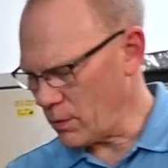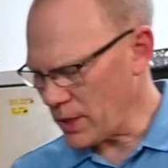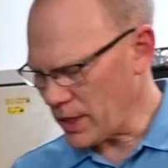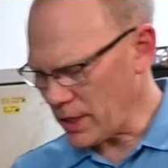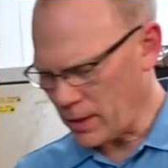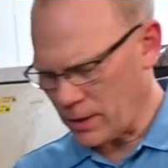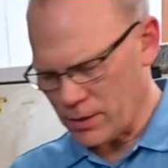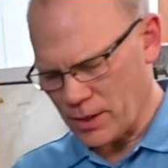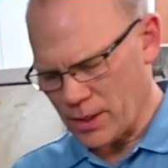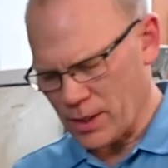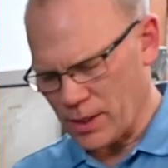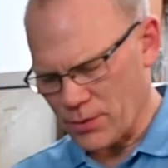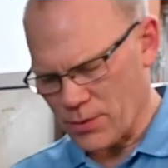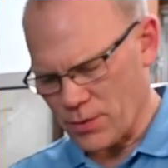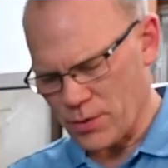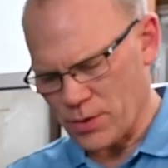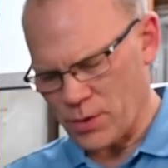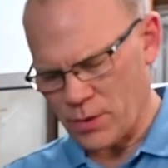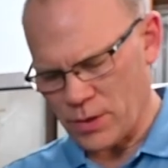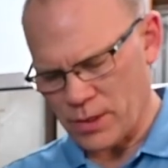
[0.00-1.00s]
what we had on the
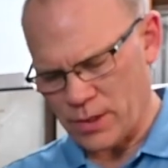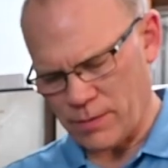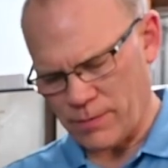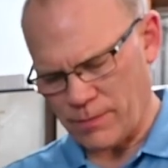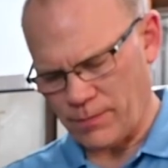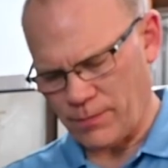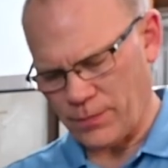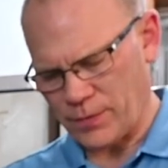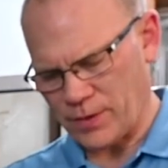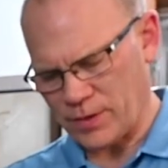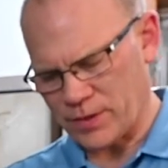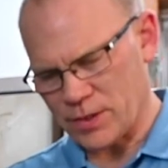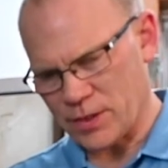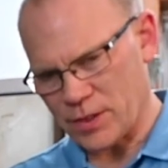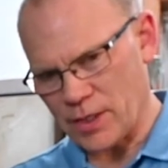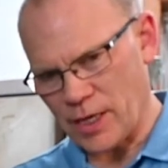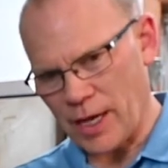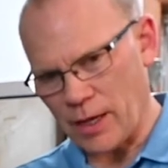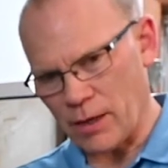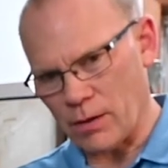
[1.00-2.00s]
other unit. This
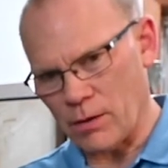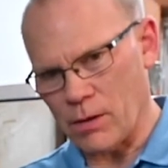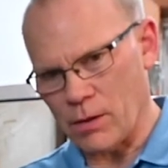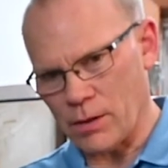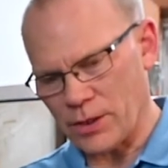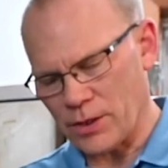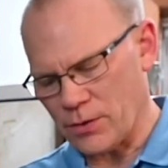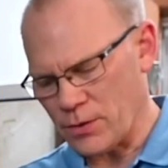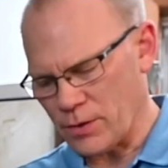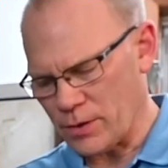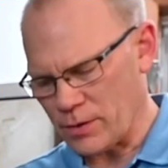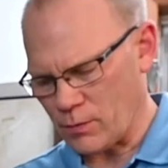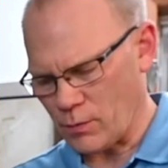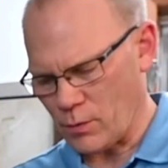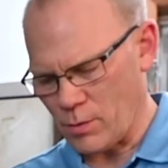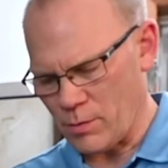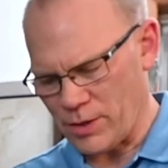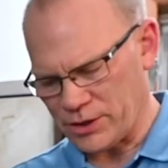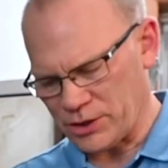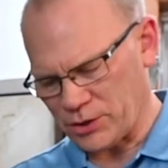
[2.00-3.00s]
is an analog unit.
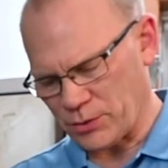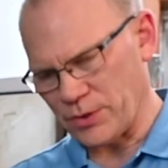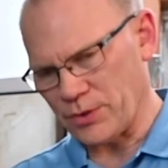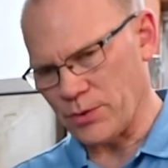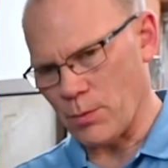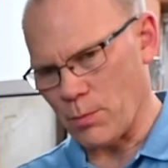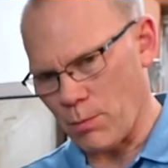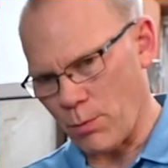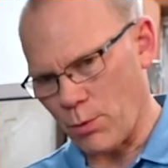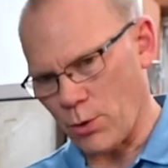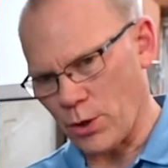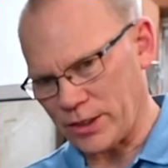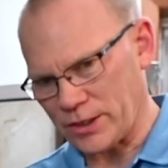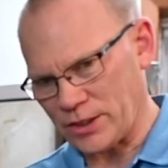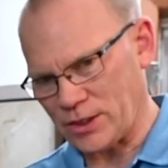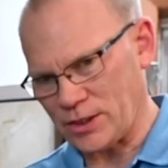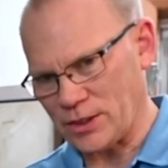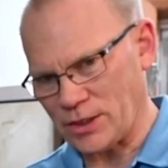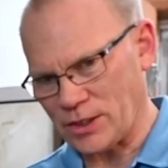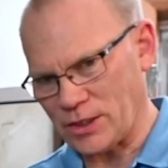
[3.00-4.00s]
We're measuring the
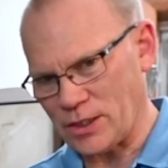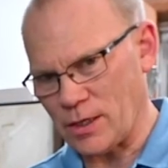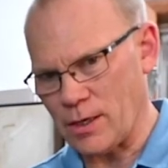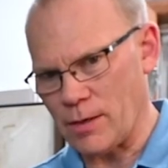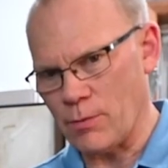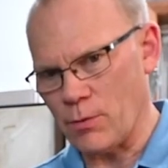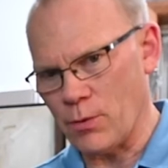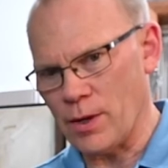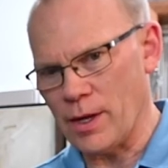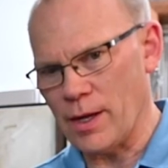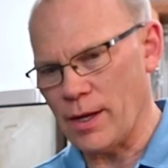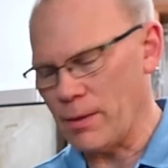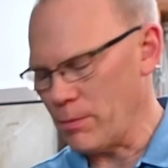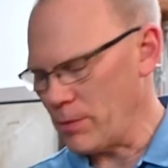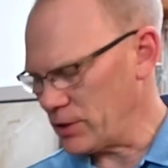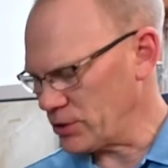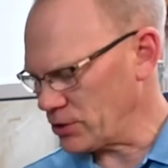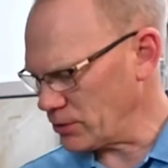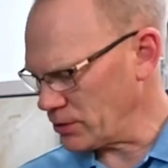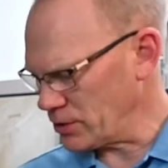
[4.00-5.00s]
Brix this time. We're
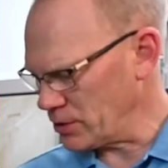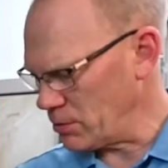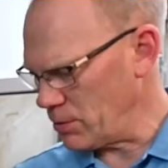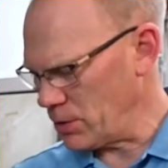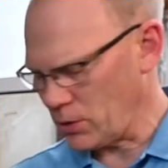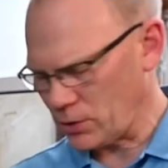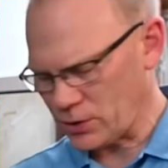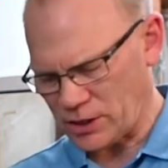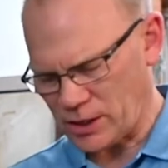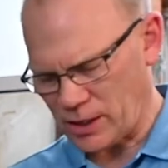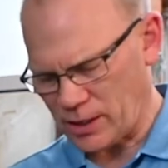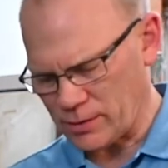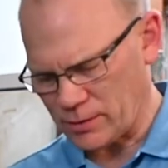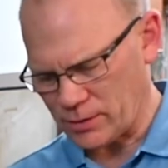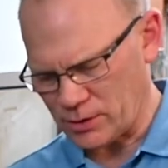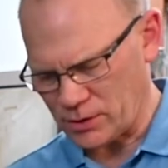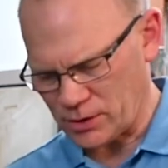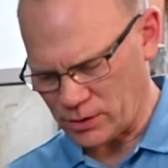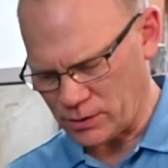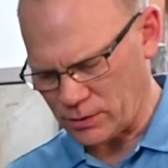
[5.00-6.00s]
not measuring the milk
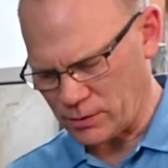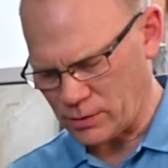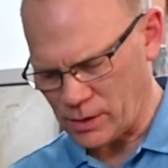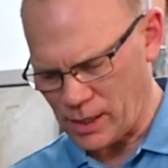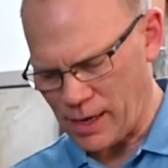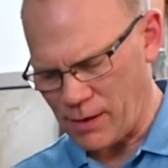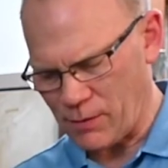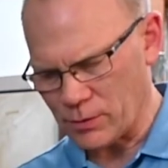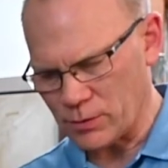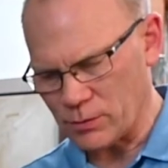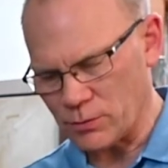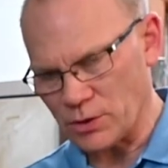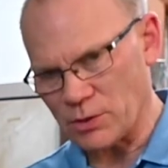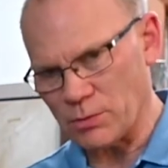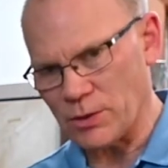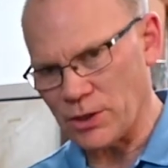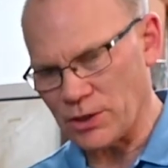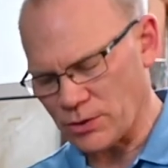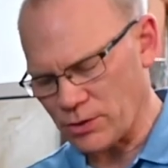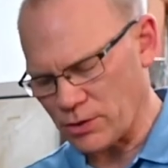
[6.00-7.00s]
solids. That one
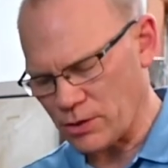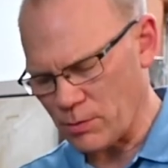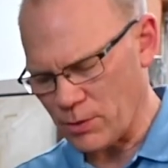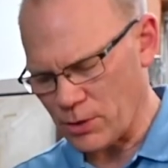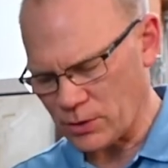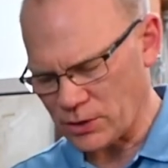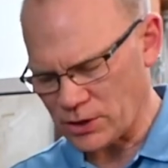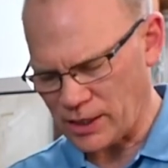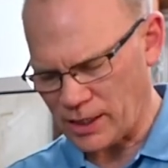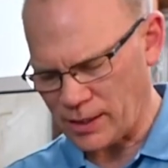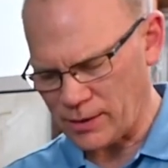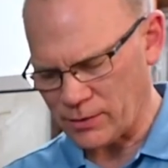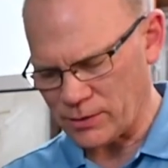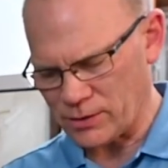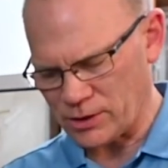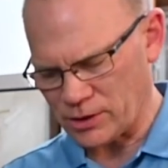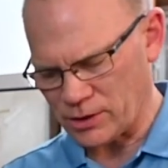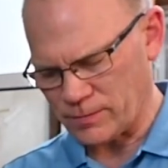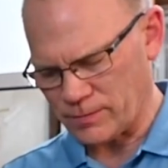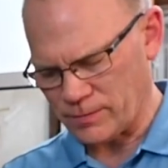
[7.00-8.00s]
was measuring the milk
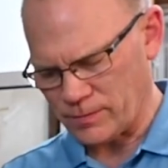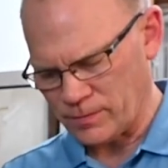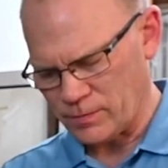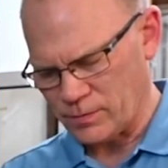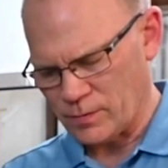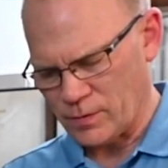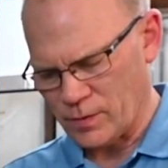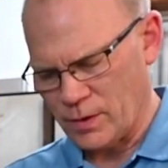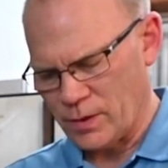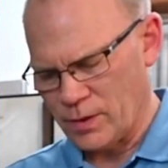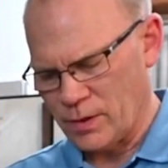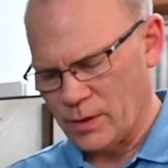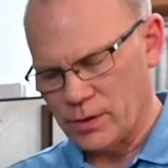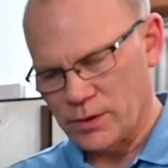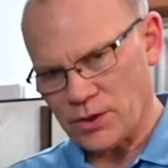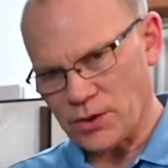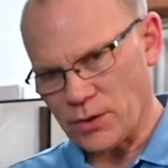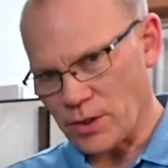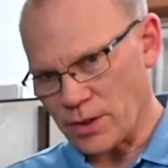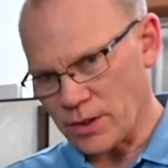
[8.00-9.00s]
solids.
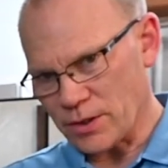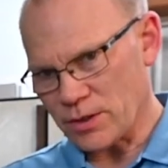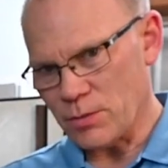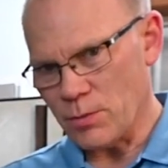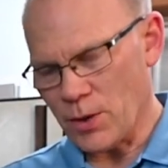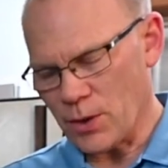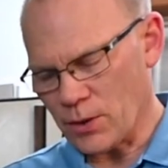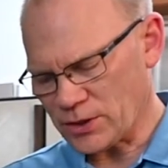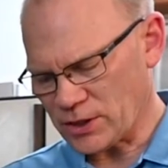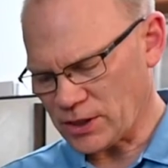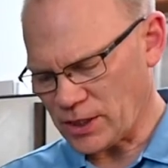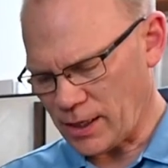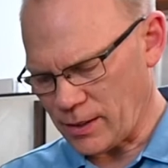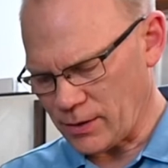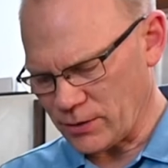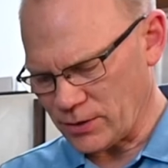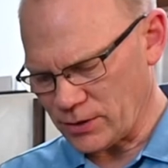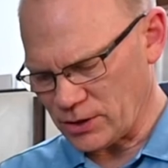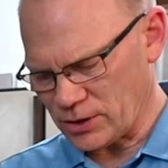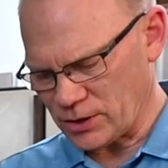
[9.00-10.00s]
So to get the milk
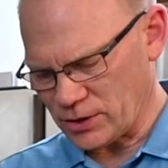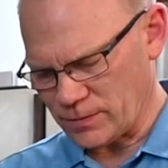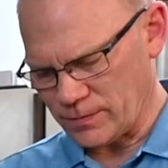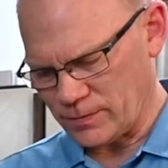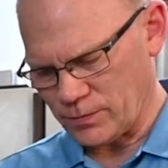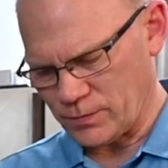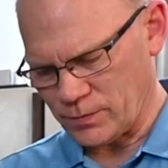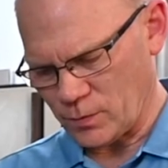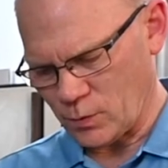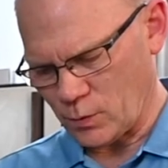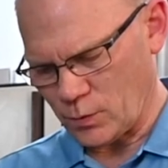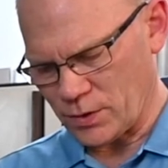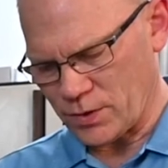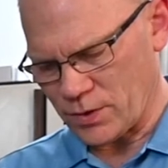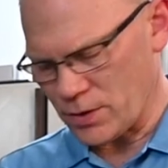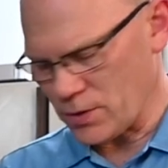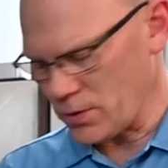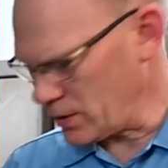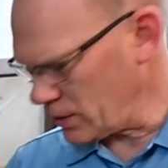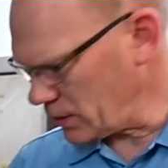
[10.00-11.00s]
solids
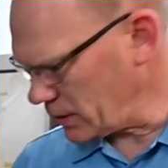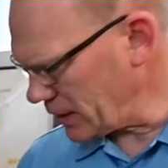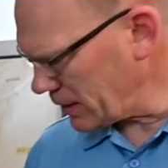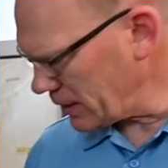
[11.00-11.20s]
with a unit